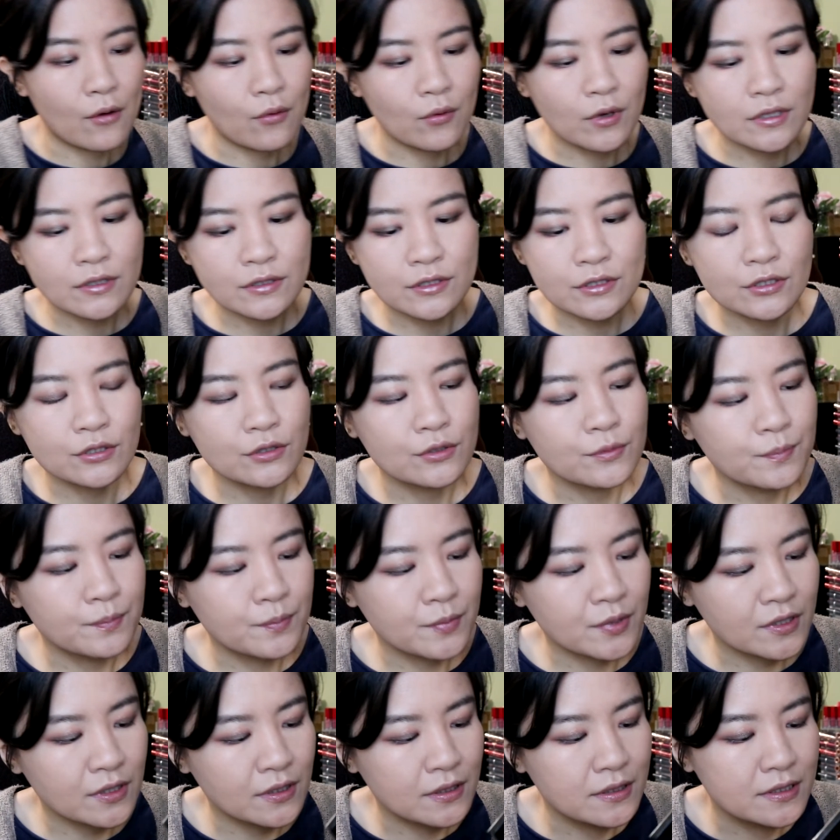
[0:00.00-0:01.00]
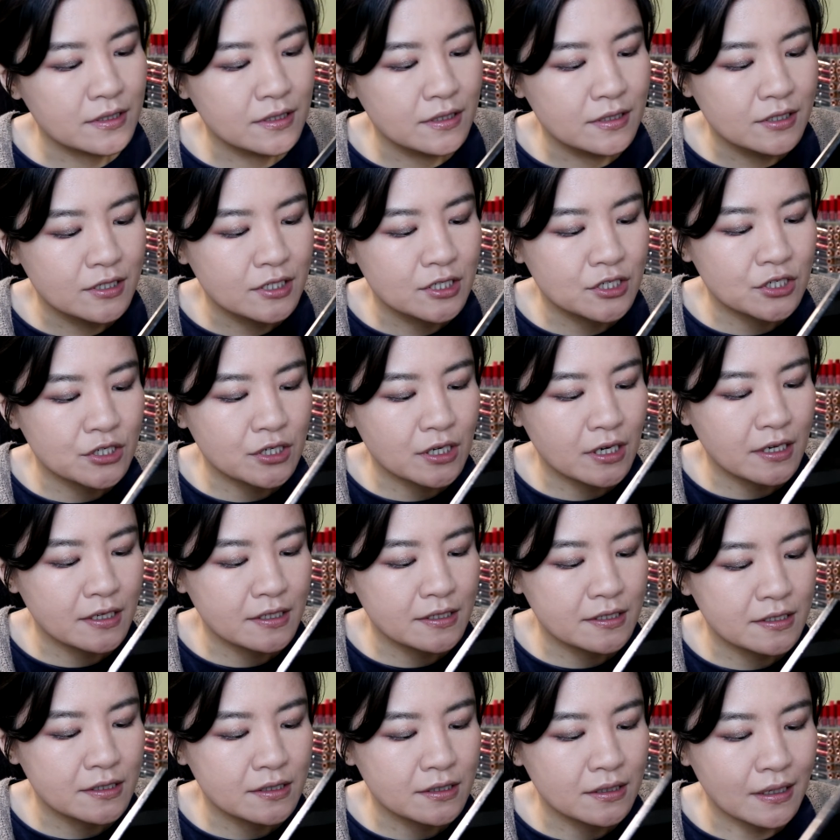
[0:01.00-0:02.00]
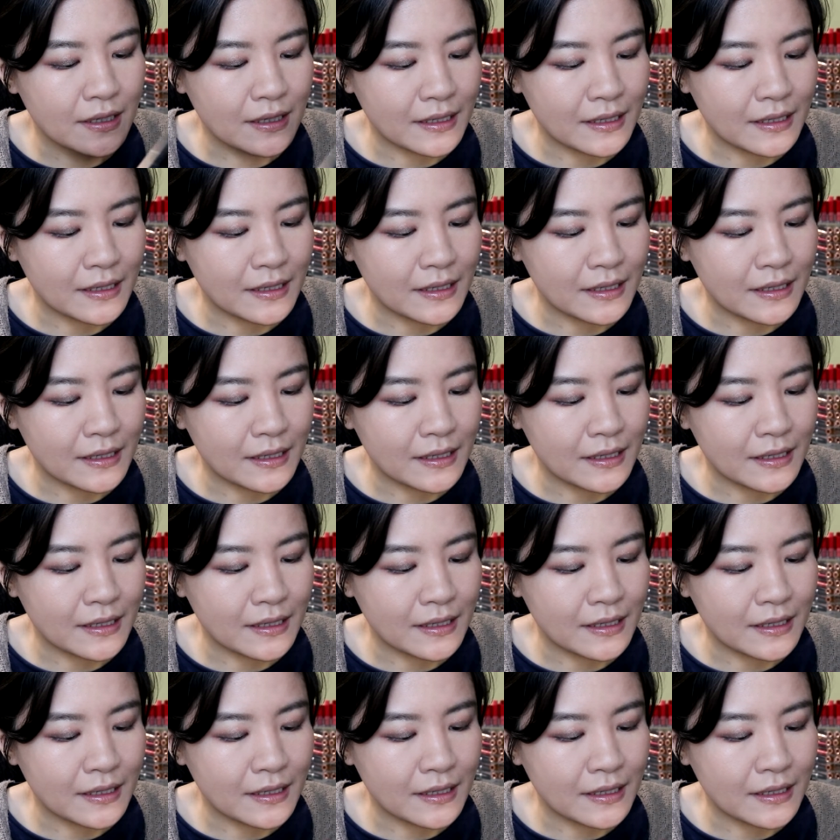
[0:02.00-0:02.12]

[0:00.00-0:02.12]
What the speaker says: want to put just